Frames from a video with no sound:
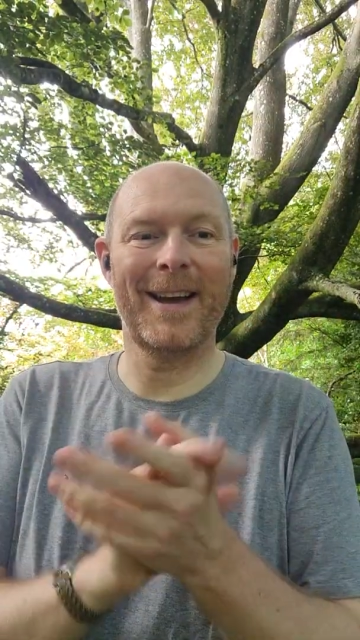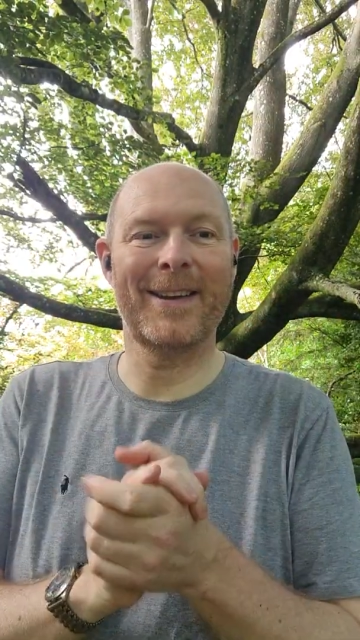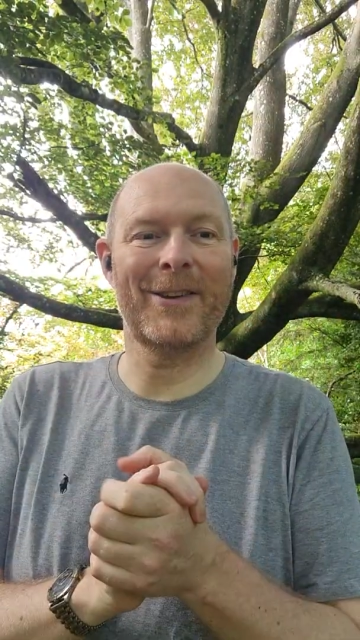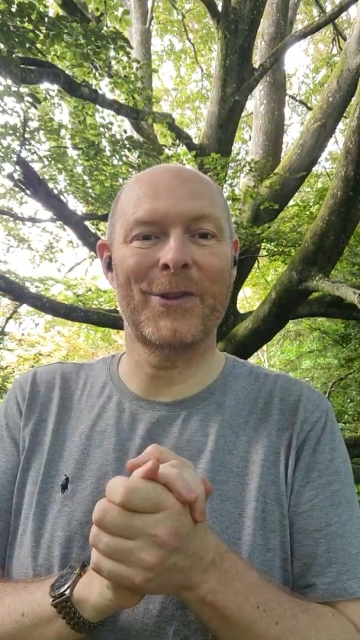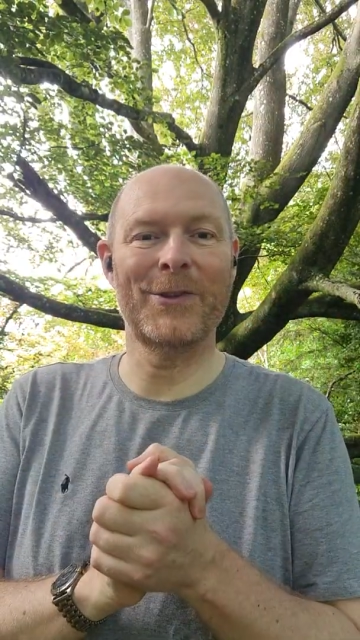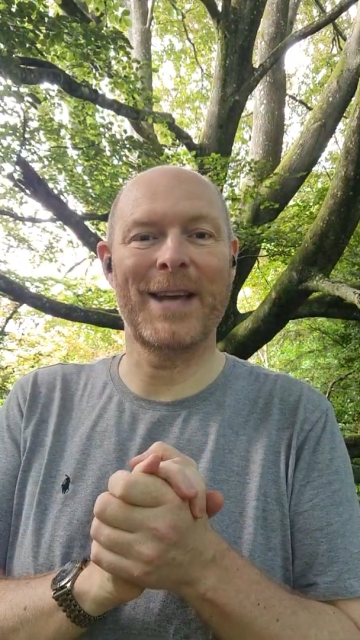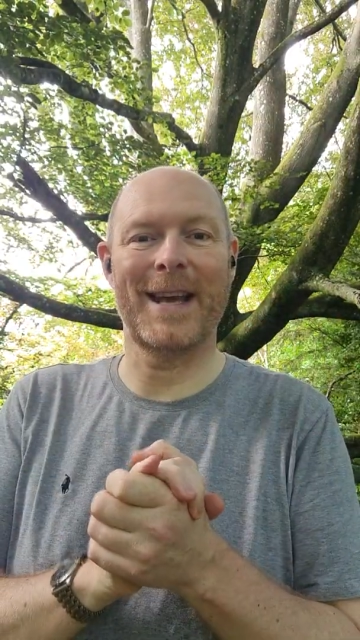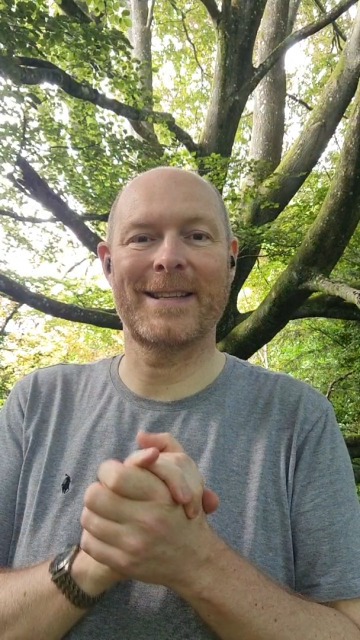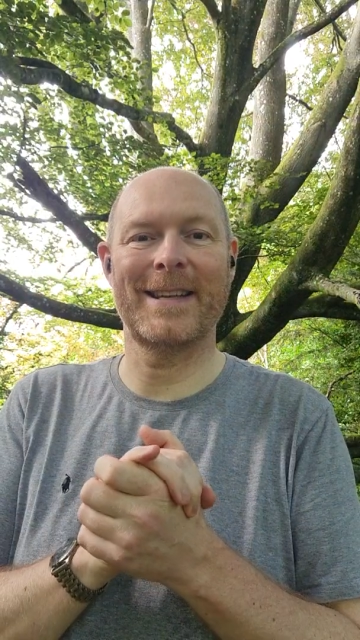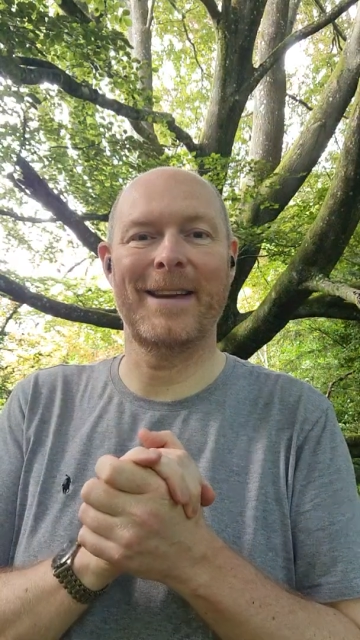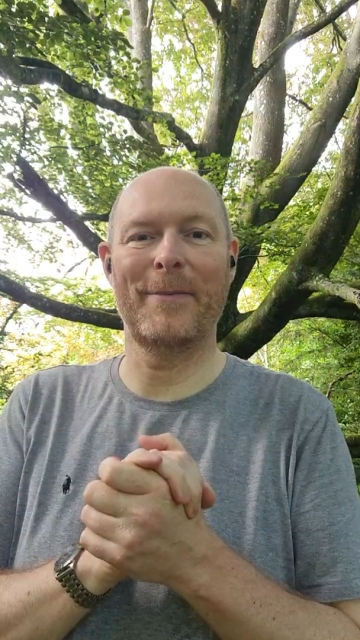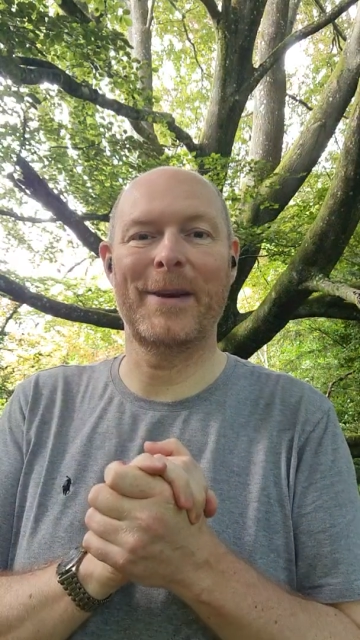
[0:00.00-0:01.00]
context
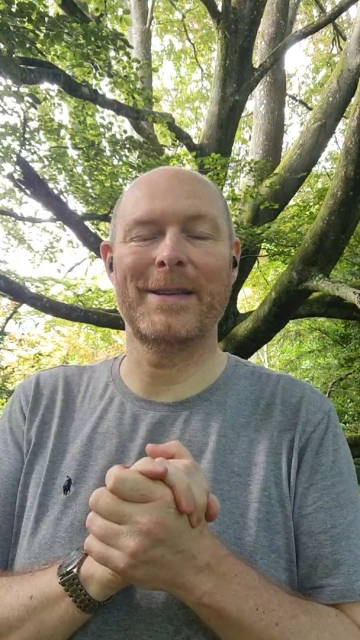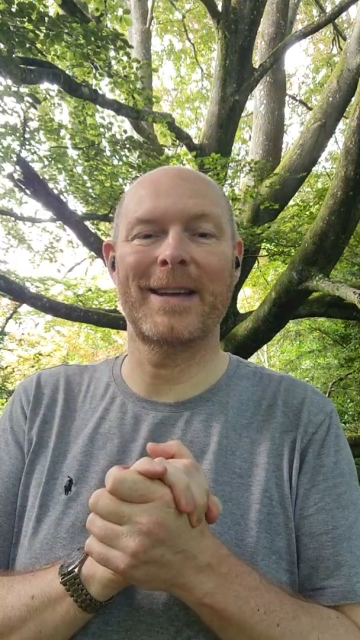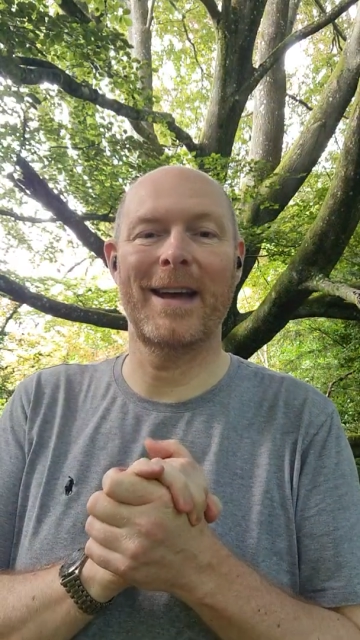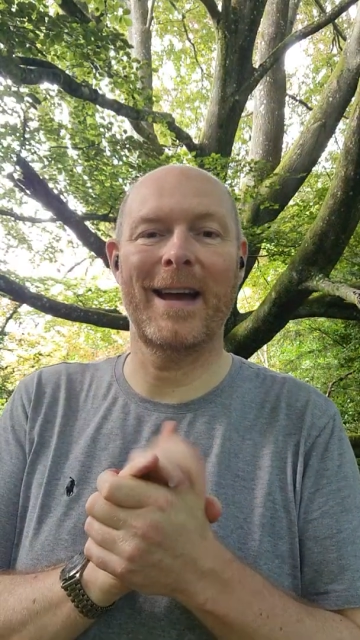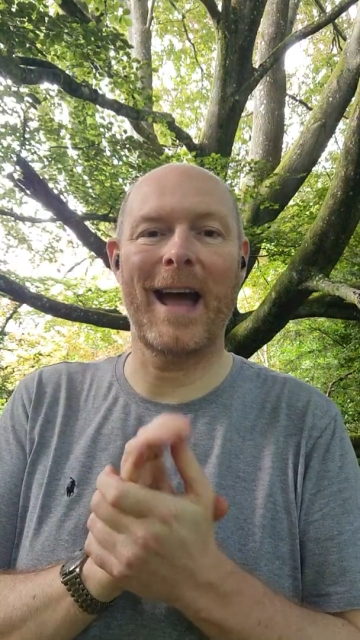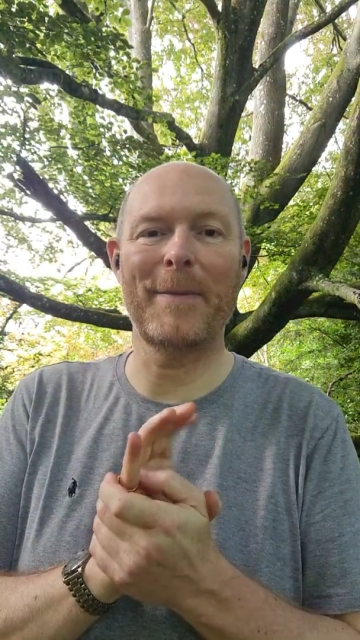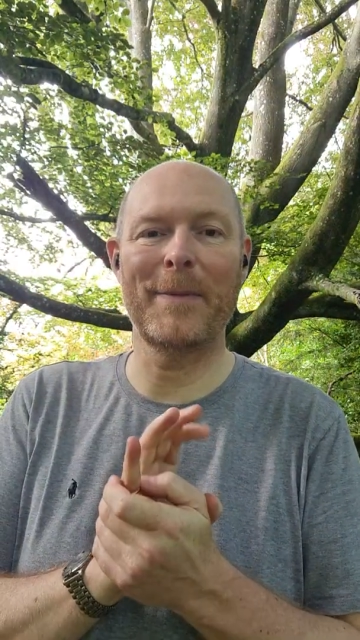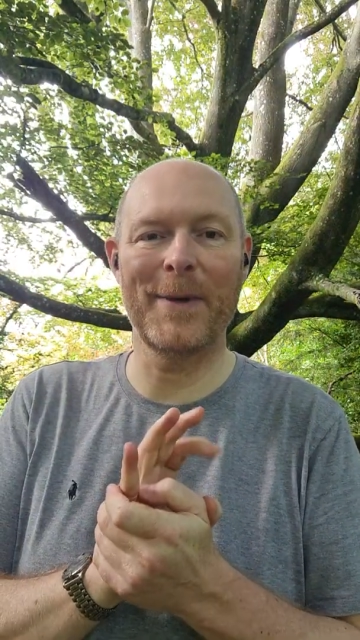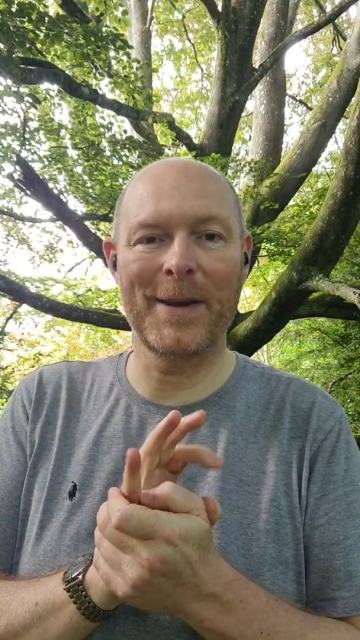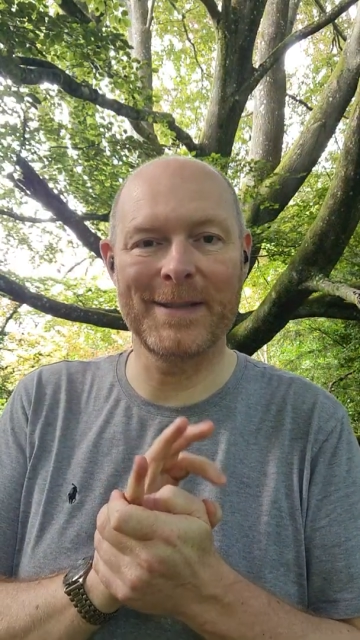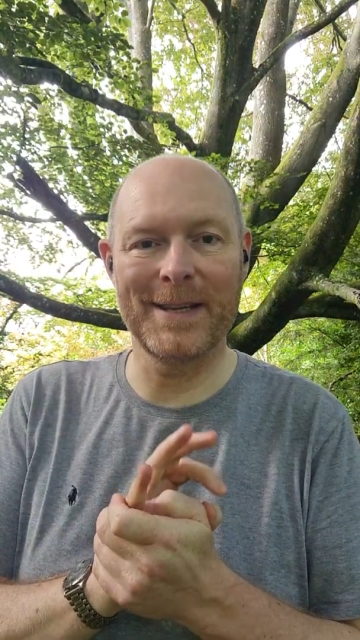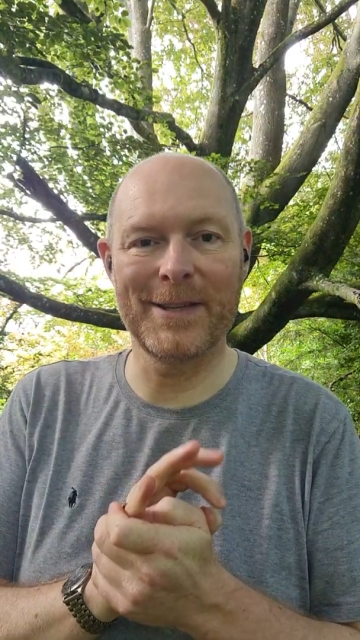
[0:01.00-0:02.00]
here, but happy
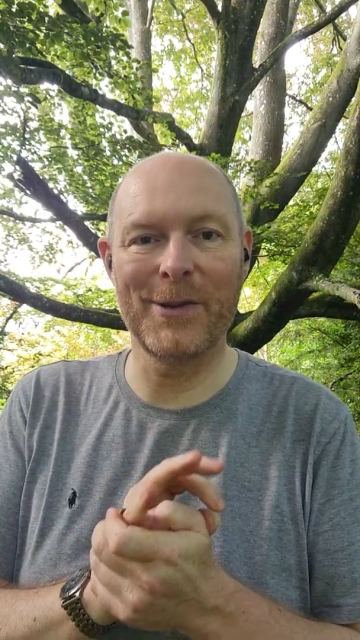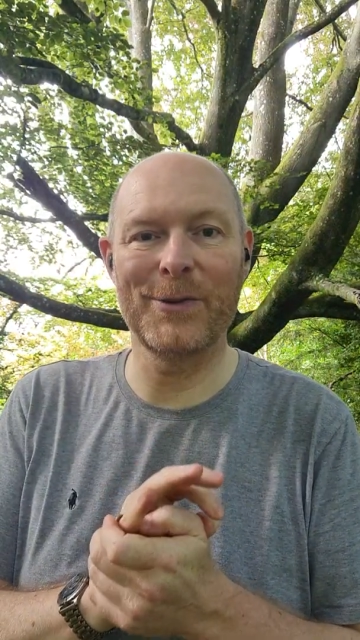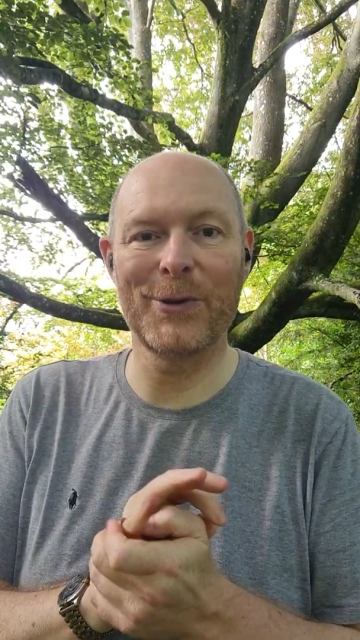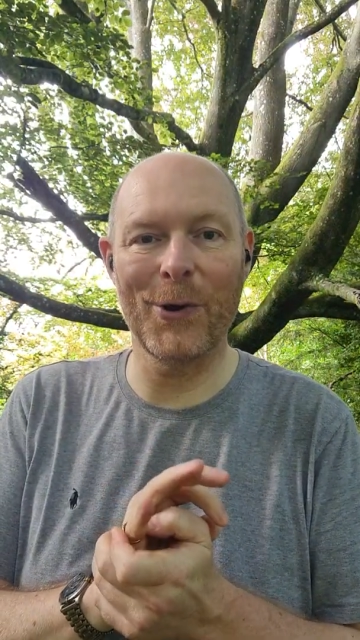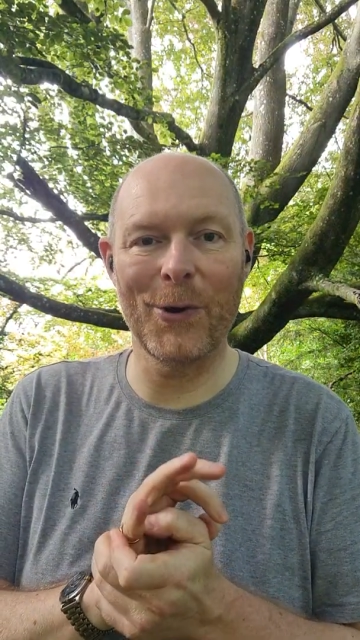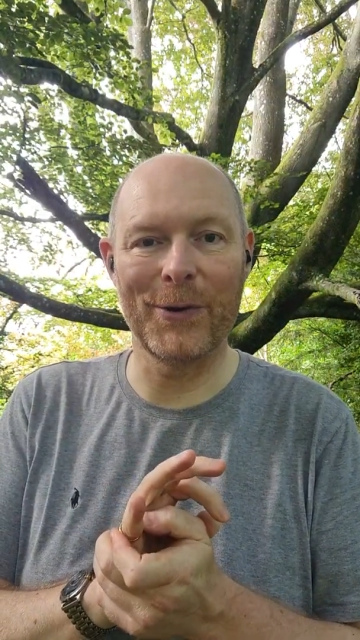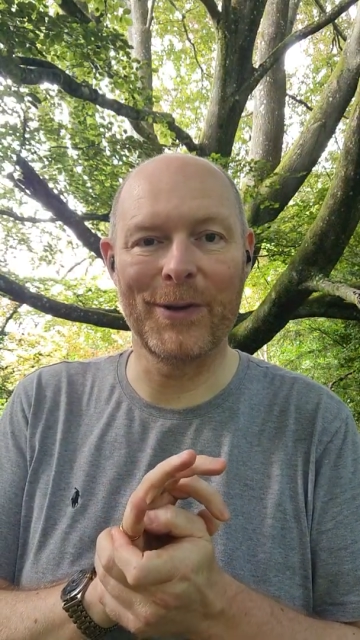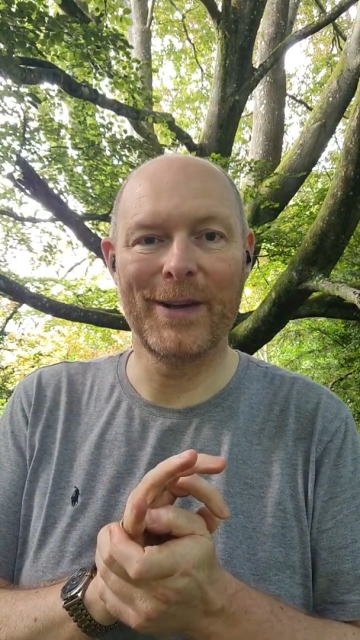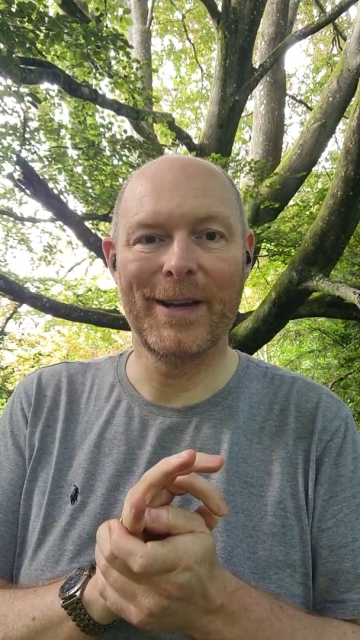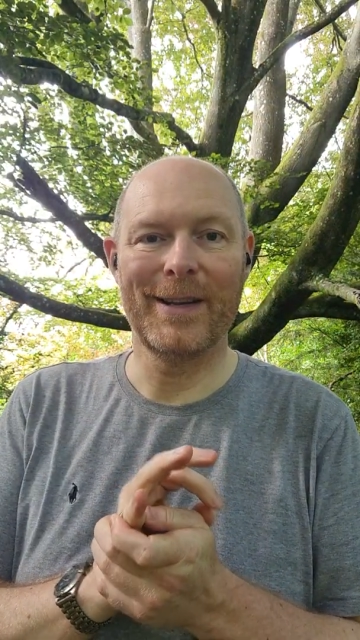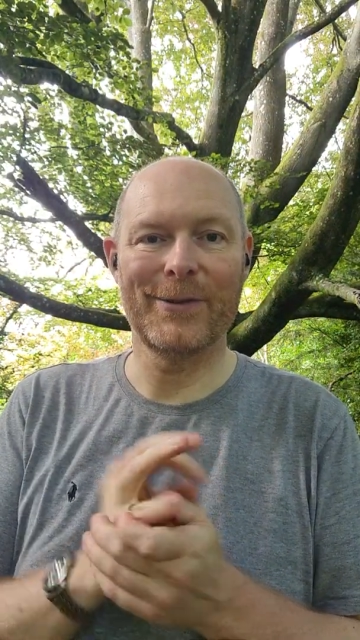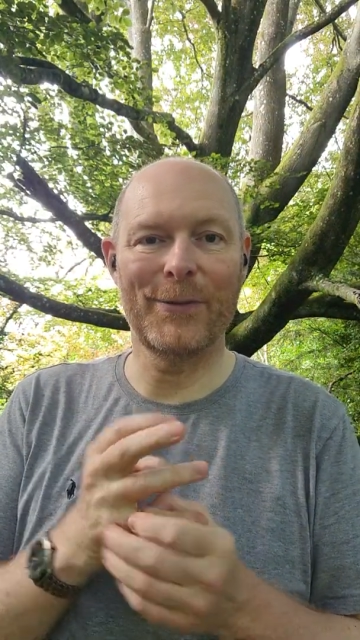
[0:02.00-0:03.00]
birthday to Dawn
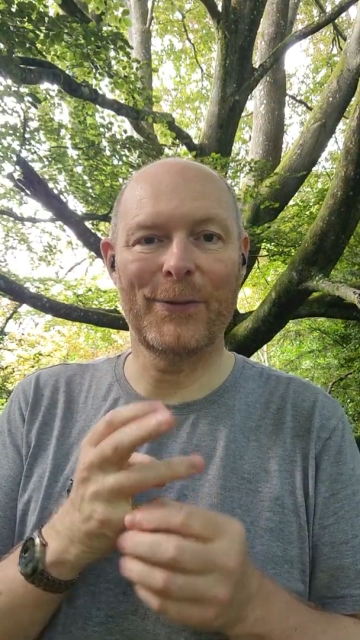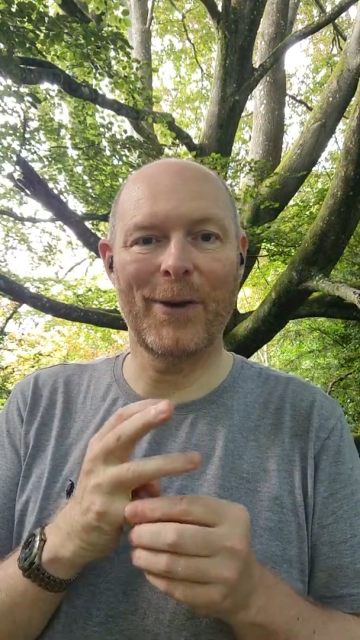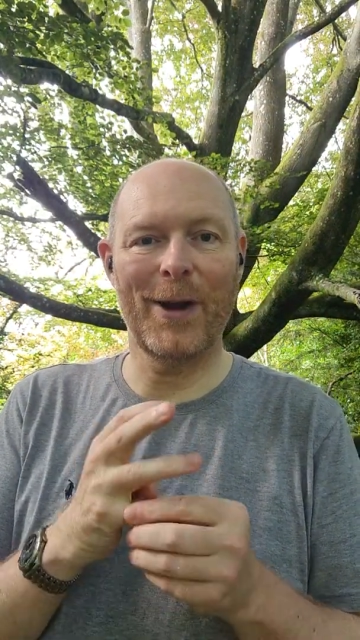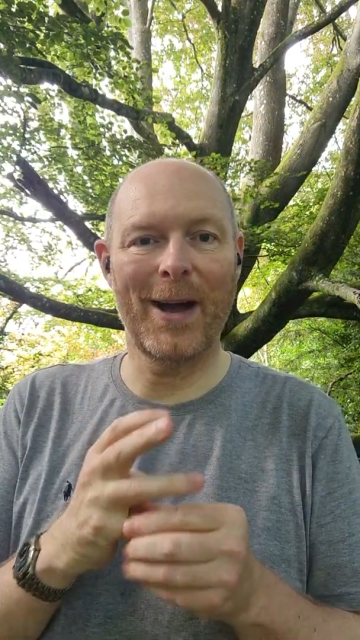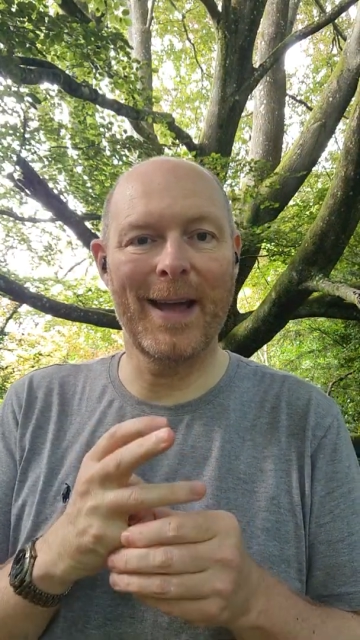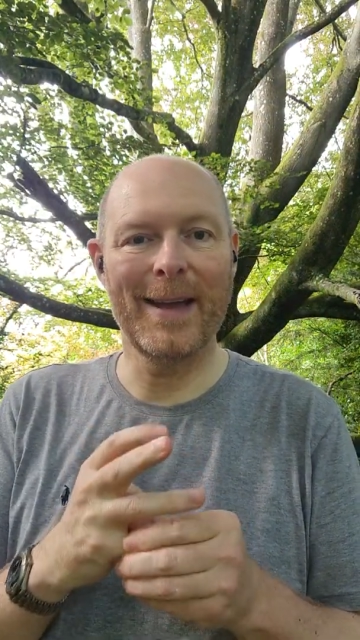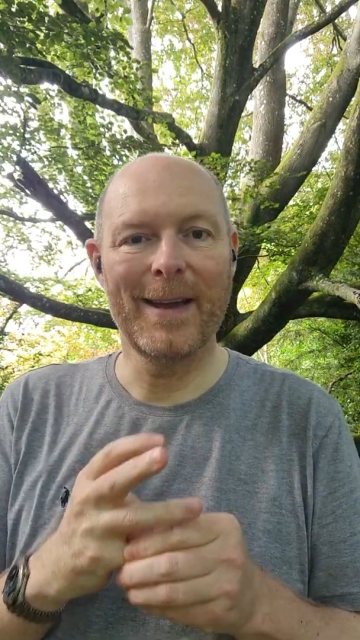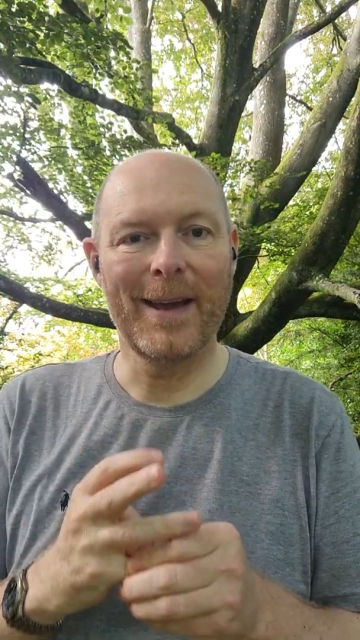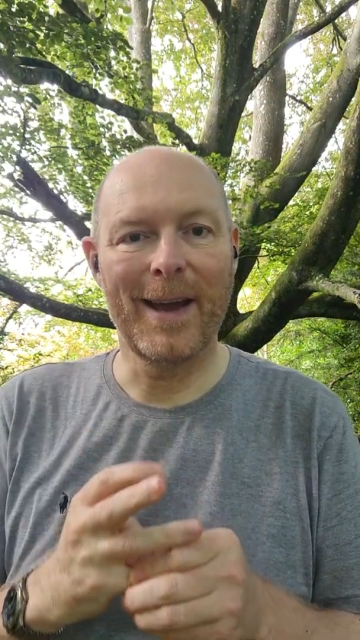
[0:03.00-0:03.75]
Fry,